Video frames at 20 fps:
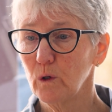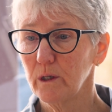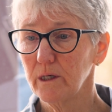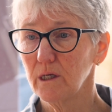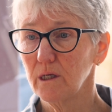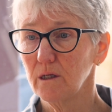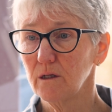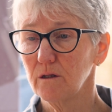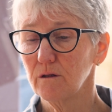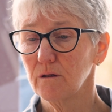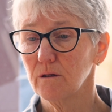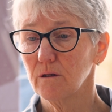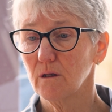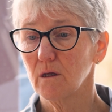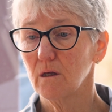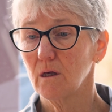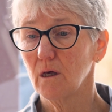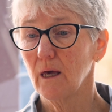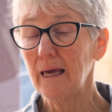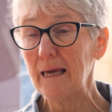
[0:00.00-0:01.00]
with
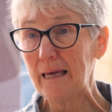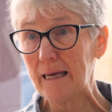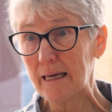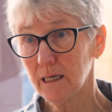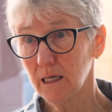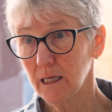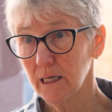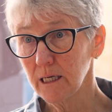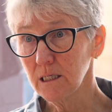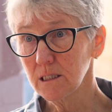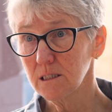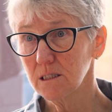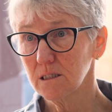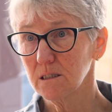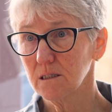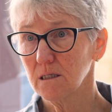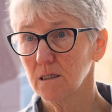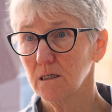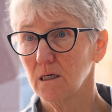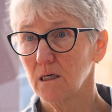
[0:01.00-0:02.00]

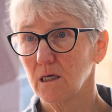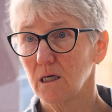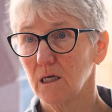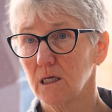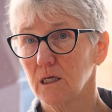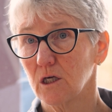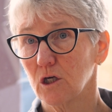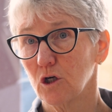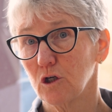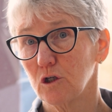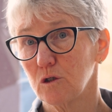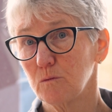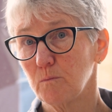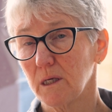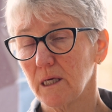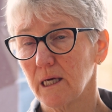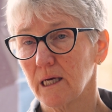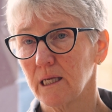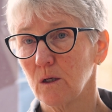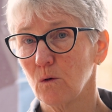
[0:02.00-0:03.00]
ALS, it could
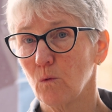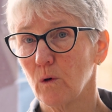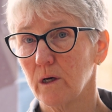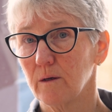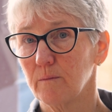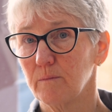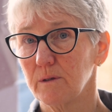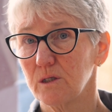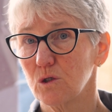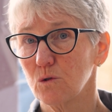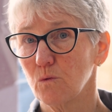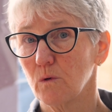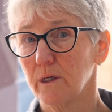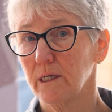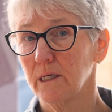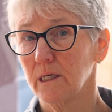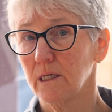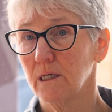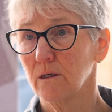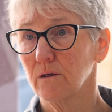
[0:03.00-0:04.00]
be anywhere
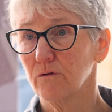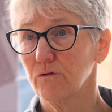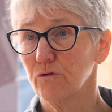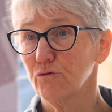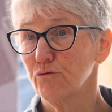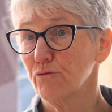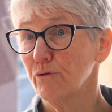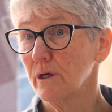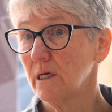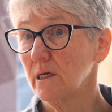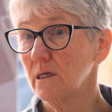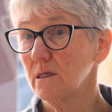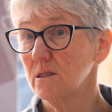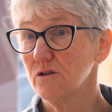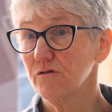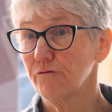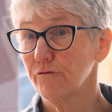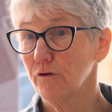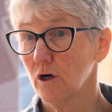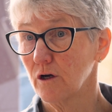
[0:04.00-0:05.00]
between 3
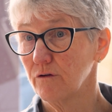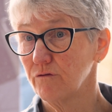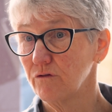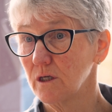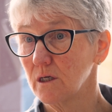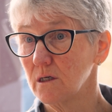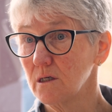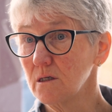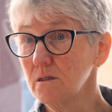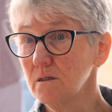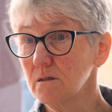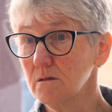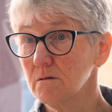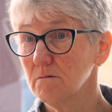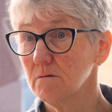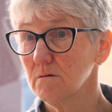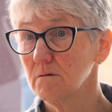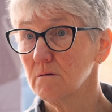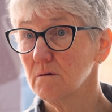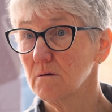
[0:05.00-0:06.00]
to 5 years.
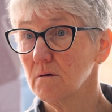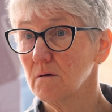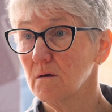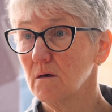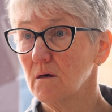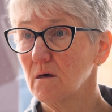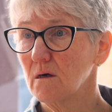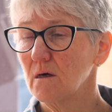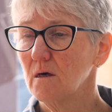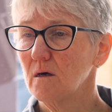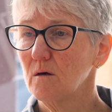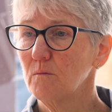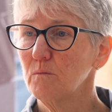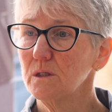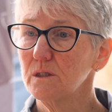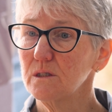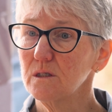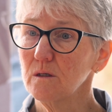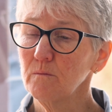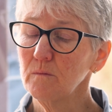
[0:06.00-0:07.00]

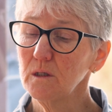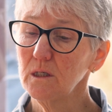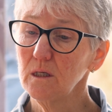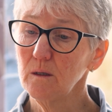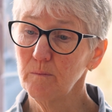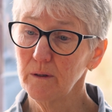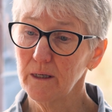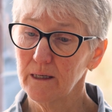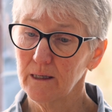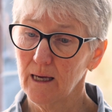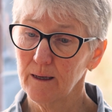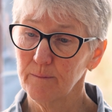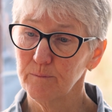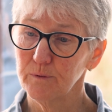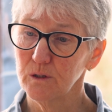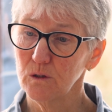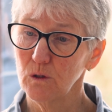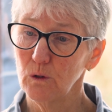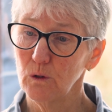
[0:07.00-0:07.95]
But somebody perhaps